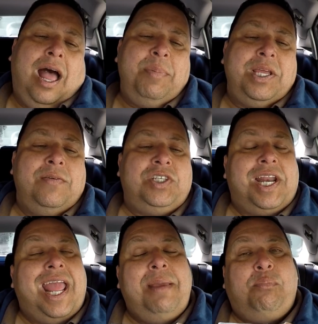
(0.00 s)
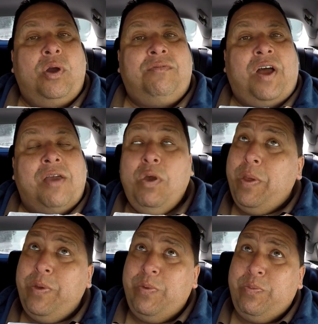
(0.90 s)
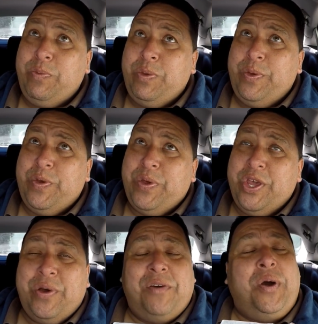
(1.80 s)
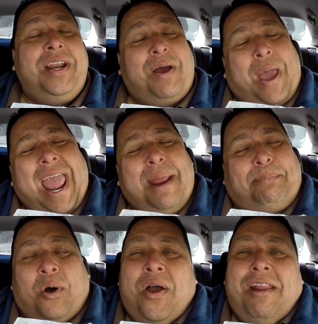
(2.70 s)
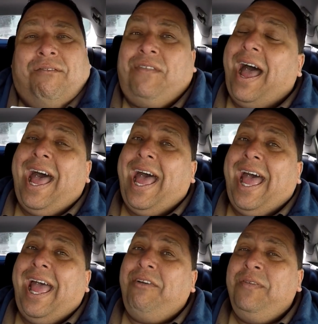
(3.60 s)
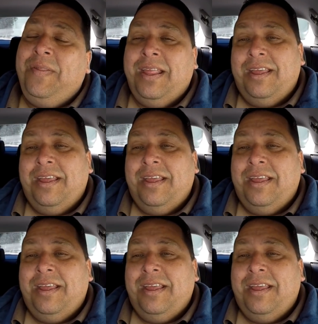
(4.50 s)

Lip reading: I'm going to give this an 8.5. Everyone, 8.5.